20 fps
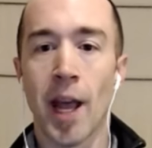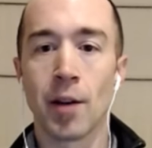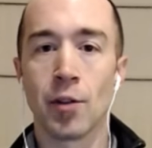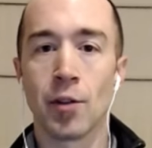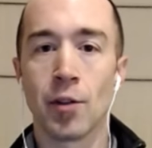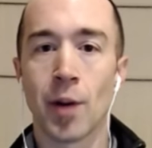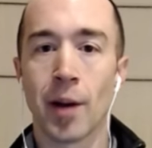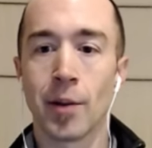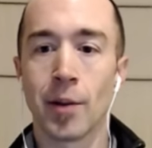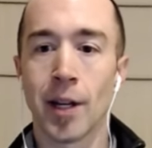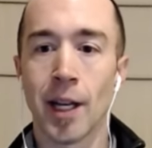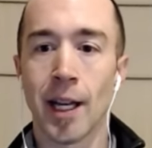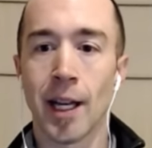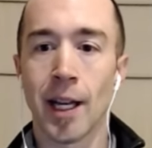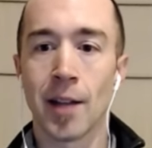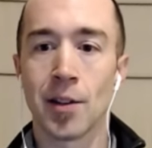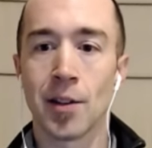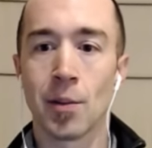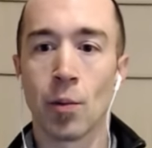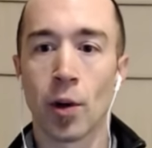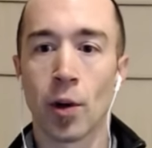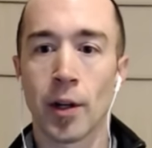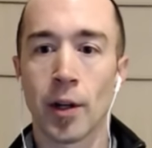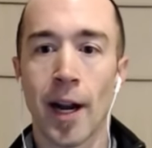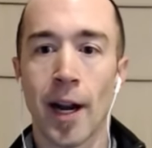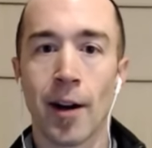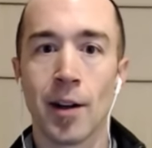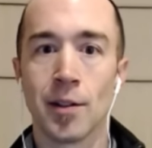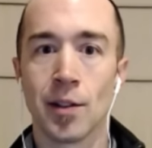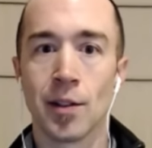who's probably going to get some more
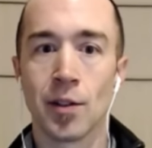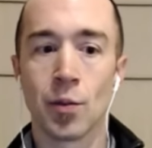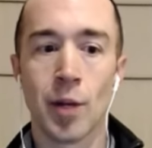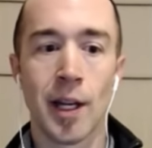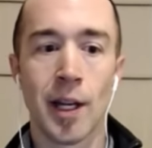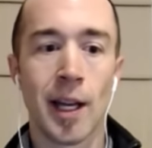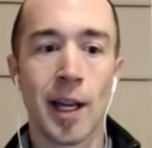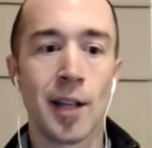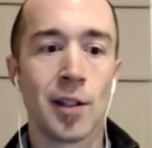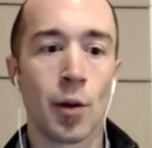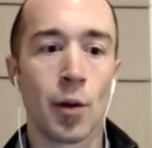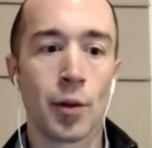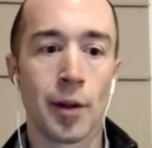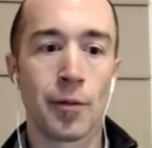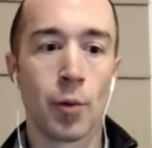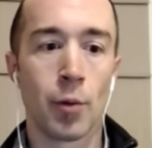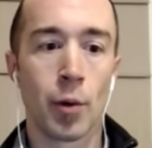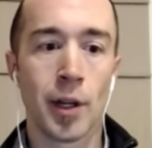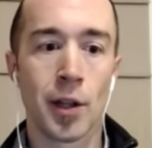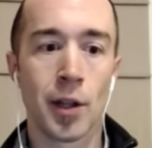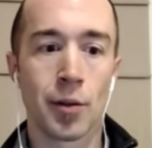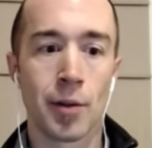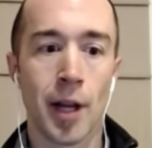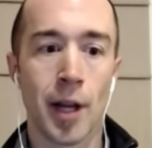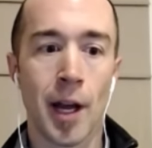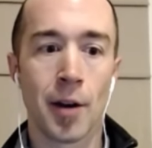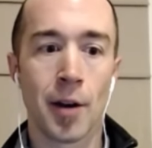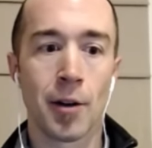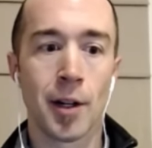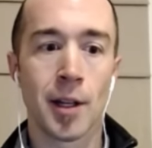carries this week. He's only
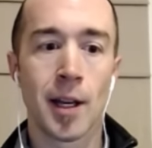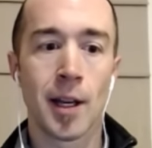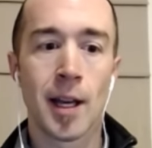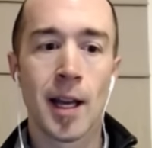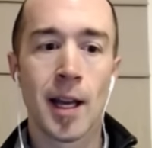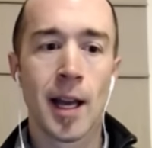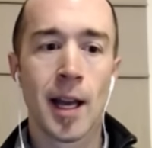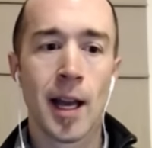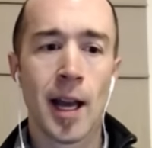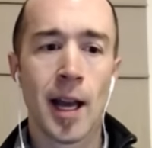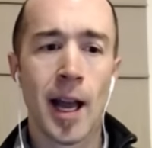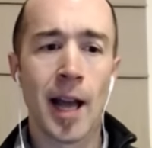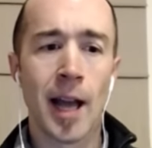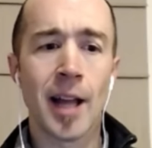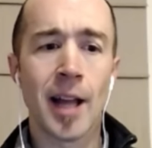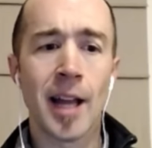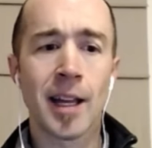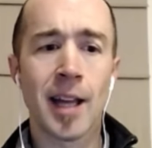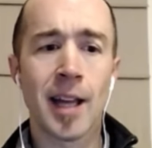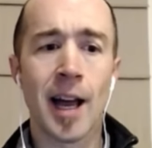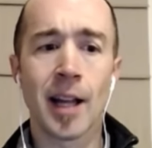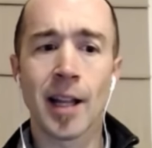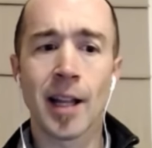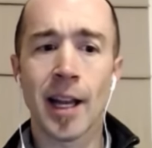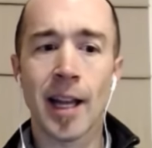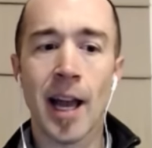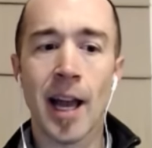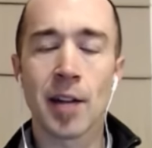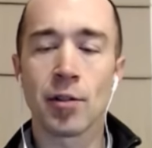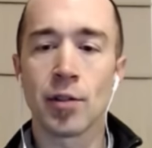4,300. And like uh,
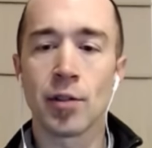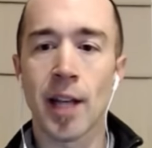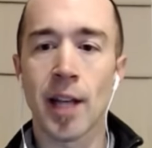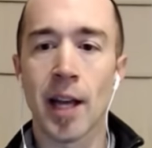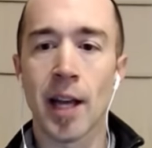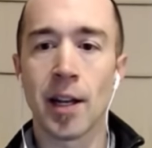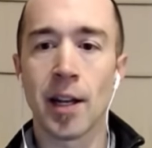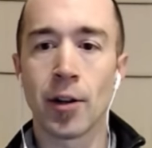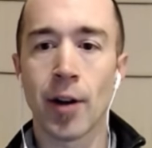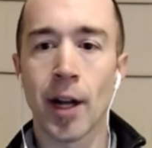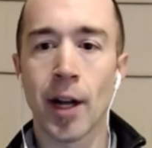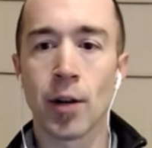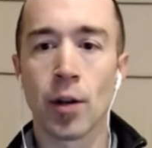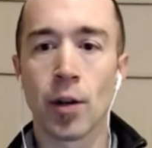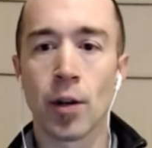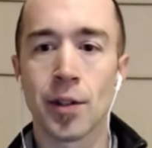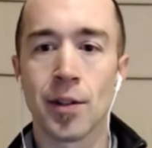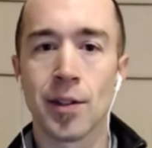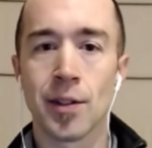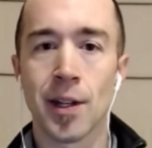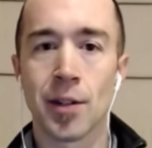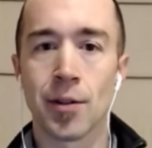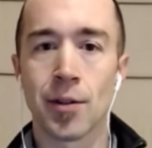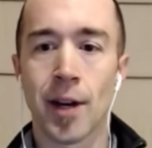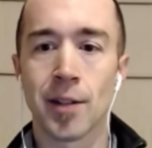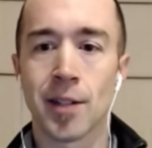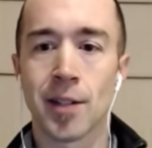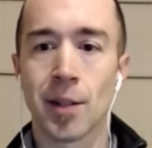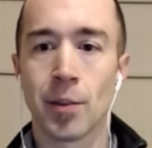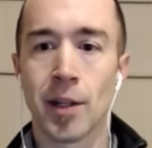like Andrew said, Greg Olsen's
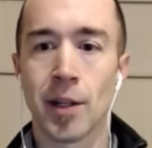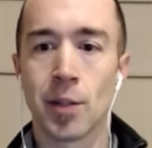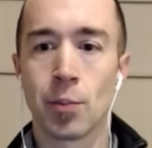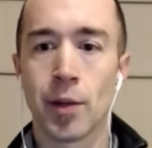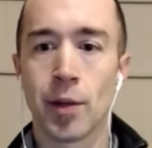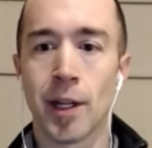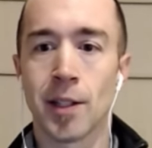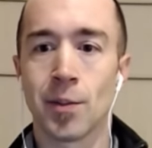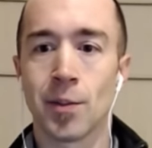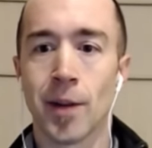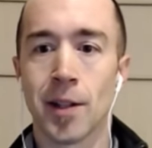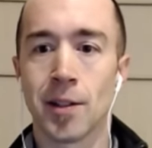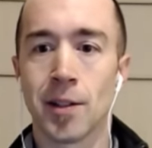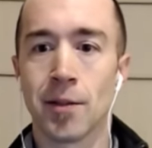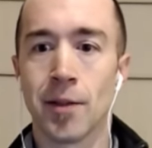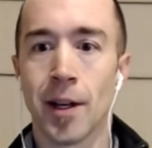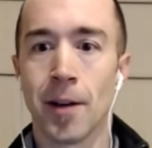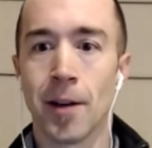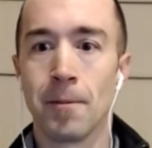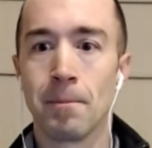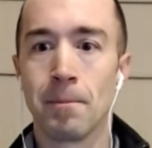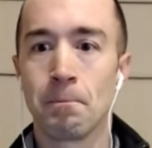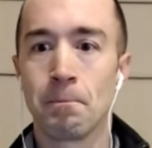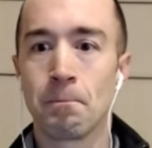interesting, but he's pretty expensive now.